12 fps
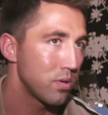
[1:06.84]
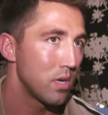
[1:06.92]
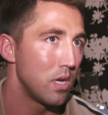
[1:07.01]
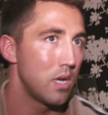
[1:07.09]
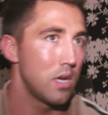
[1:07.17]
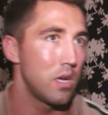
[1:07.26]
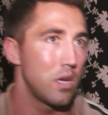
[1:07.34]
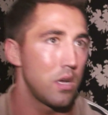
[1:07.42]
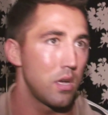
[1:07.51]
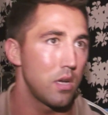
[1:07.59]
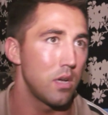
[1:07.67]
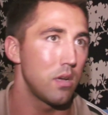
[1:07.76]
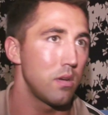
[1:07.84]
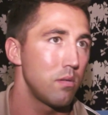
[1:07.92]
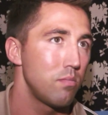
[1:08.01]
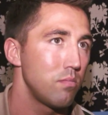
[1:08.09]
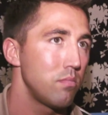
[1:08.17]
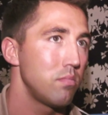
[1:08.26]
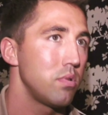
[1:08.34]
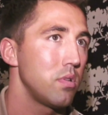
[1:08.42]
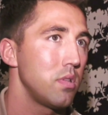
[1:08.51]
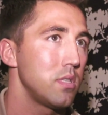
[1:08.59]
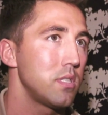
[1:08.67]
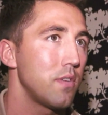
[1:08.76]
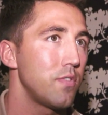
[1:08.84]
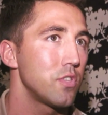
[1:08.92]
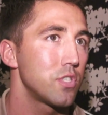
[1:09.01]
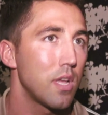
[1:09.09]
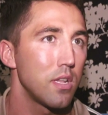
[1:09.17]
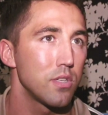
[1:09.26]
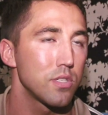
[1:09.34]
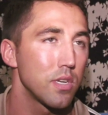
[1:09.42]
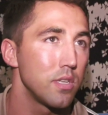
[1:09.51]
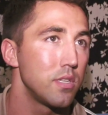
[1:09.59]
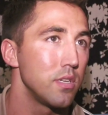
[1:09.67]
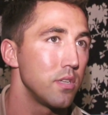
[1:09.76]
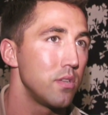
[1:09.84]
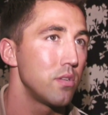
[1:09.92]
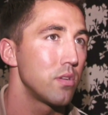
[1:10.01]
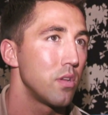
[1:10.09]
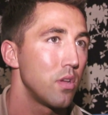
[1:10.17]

um, the toughest challenge I did